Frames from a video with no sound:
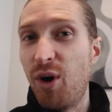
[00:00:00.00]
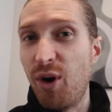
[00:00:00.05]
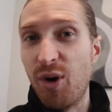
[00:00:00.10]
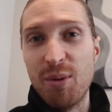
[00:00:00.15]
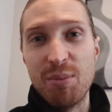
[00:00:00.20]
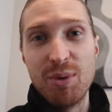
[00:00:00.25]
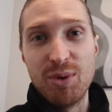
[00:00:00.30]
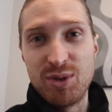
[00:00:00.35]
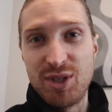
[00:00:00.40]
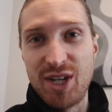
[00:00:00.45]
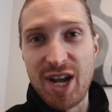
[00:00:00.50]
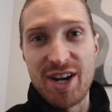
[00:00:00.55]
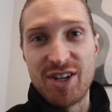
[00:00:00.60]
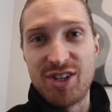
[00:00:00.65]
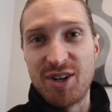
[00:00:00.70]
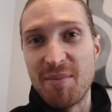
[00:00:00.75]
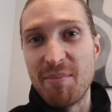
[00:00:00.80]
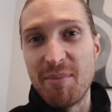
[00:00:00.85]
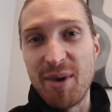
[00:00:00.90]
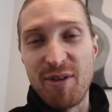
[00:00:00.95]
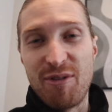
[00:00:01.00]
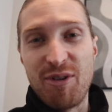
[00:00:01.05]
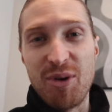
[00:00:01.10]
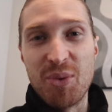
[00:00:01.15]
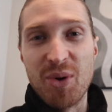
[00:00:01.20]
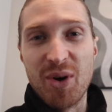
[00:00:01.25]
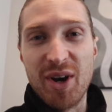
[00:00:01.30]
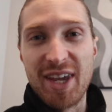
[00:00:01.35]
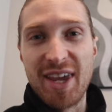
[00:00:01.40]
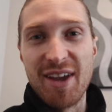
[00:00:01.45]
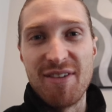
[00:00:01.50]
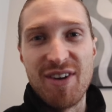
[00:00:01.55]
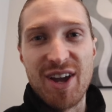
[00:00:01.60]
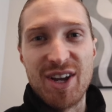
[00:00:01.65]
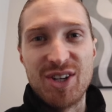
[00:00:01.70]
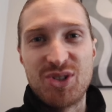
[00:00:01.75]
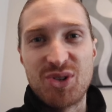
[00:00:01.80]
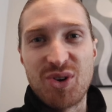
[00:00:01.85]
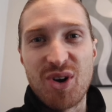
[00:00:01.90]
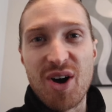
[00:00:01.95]
horrible session. But if you want to give it
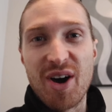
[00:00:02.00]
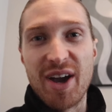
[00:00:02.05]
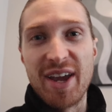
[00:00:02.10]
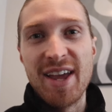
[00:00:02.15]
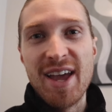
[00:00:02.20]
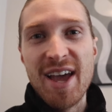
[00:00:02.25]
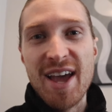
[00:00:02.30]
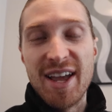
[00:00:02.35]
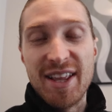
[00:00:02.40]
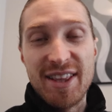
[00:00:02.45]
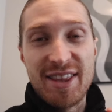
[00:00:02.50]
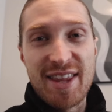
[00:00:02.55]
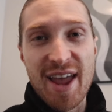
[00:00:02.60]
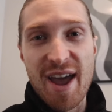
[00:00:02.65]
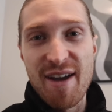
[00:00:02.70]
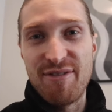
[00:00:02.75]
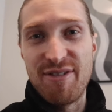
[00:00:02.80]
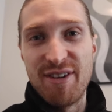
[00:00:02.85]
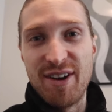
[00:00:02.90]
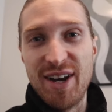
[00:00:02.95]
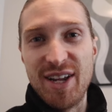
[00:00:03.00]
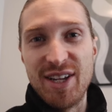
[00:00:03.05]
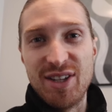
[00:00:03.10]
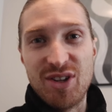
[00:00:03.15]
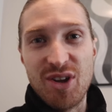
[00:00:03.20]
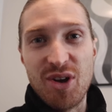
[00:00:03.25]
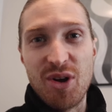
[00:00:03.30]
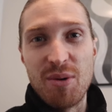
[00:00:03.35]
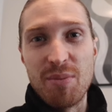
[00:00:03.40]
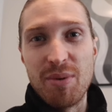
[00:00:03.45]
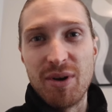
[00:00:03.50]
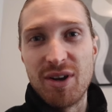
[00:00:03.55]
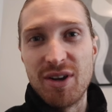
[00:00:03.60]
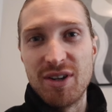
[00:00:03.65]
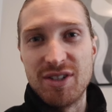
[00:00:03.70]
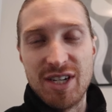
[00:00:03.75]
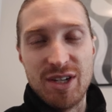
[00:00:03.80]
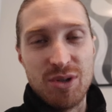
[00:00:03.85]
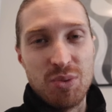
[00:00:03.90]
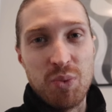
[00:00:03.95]
a try, definitely do
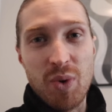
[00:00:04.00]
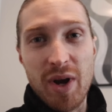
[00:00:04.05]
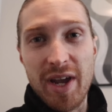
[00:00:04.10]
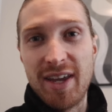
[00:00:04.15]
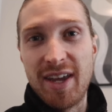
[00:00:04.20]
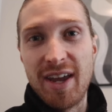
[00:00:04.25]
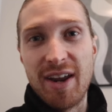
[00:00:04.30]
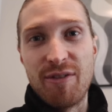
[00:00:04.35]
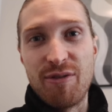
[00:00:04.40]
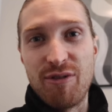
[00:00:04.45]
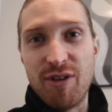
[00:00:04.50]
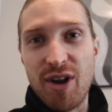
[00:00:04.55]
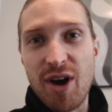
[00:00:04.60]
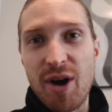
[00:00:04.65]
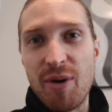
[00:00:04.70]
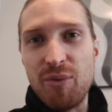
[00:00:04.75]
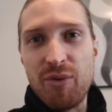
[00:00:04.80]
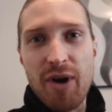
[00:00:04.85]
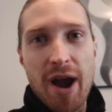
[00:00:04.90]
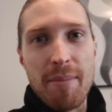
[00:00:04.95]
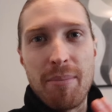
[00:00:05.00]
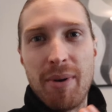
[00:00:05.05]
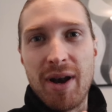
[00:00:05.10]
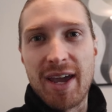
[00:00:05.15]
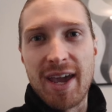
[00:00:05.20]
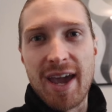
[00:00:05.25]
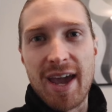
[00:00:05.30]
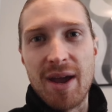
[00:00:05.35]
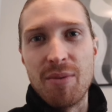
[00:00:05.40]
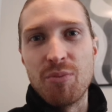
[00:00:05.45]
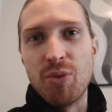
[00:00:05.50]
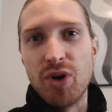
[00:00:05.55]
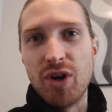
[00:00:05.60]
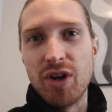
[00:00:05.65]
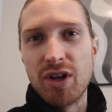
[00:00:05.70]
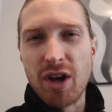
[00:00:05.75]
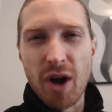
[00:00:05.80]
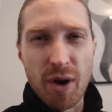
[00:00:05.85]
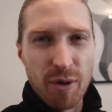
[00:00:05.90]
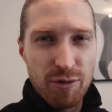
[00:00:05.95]
because it's wicked for like replicating what you
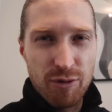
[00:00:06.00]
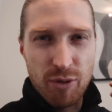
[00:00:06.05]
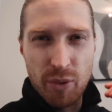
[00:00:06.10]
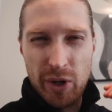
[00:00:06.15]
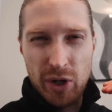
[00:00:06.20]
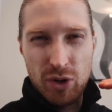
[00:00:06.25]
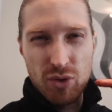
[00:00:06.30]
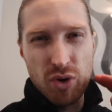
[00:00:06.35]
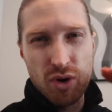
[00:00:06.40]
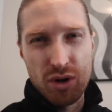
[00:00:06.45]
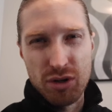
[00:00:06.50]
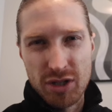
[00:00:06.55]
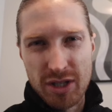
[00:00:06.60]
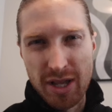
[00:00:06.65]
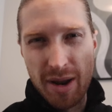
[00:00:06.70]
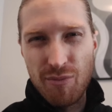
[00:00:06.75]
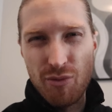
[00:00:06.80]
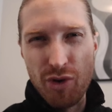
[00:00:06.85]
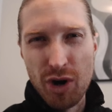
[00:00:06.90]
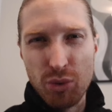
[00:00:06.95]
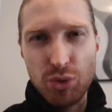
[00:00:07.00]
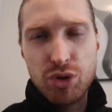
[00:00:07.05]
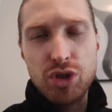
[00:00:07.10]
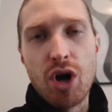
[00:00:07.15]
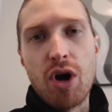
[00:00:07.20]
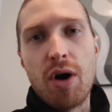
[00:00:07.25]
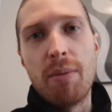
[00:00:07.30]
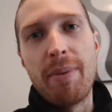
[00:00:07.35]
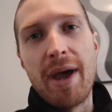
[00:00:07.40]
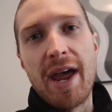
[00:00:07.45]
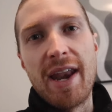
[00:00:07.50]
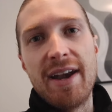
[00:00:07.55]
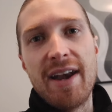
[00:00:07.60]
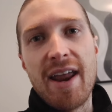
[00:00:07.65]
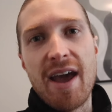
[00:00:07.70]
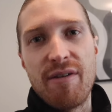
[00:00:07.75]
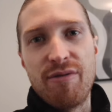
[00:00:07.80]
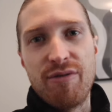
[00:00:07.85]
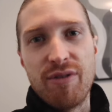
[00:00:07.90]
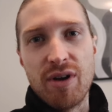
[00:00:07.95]
go through and cross them real top end
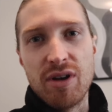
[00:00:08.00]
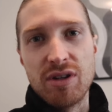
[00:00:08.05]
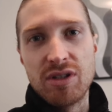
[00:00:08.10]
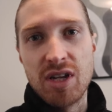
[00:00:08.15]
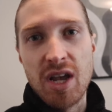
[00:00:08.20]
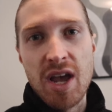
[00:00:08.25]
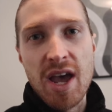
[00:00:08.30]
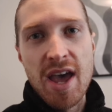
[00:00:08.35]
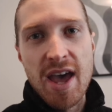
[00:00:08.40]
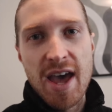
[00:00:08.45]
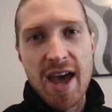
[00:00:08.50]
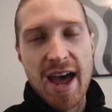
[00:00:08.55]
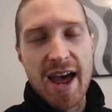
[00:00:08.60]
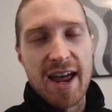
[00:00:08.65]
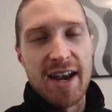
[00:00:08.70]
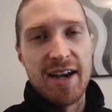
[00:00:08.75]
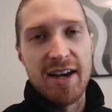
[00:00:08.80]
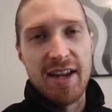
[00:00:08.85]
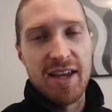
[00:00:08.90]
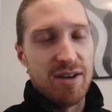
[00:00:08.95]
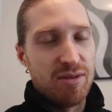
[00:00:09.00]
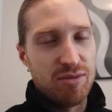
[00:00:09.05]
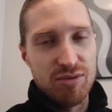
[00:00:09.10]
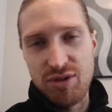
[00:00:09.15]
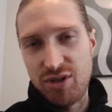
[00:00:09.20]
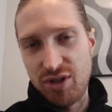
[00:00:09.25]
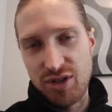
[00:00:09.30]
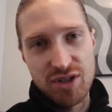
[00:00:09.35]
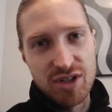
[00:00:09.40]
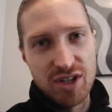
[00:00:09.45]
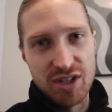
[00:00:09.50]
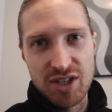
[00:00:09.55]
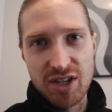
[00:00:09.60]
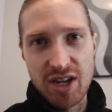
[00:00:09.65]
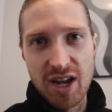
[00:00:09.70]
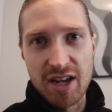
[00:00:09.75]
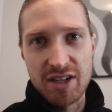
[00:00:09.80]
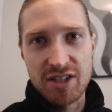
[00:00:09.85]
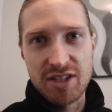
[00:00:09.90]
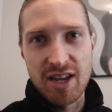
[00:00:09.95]
efforts. And it was just
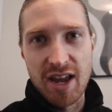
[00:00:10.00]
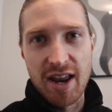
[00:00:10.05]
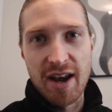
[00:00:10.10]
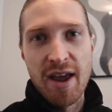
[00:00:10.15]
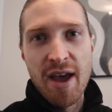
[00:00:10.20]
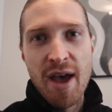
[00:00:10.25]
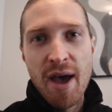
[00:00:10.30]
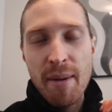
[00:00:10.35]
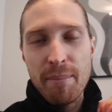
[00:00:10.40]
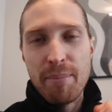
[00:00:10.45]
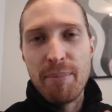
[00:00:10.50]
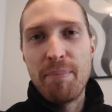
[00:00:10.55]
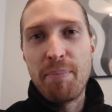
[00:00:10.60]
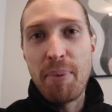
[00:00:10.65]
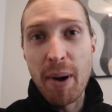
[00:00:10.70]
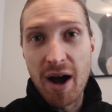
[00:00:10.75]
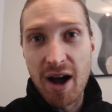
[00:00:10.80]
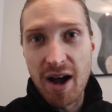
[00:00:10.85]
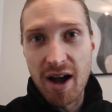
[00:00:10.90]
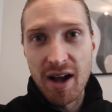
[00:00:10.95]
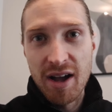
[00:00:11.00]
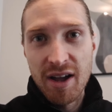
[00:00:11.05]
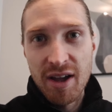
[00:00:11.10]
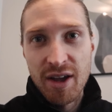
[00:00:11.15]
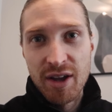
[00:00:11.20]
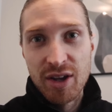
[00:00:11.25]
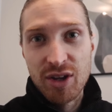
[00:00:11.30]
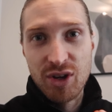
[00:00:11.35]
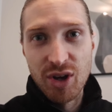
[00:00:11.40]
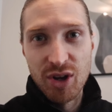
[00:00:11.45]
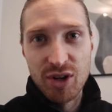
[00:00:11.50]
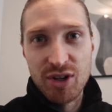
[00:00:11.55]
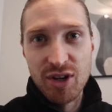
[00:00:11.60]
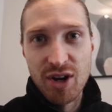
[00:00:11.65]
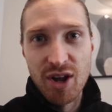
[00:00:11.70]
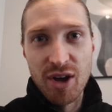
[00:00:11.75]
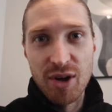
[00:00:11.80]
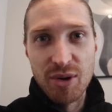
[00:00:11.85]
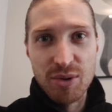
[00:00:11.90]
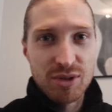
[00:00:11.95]
disgusting. But good
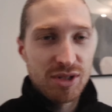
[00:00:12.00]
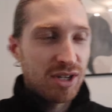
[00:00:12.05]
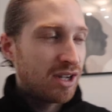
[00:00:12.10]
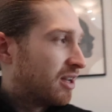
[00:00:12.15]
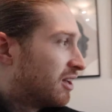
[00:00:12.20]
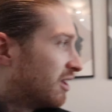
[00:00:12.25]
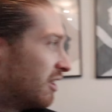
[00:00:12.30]
news,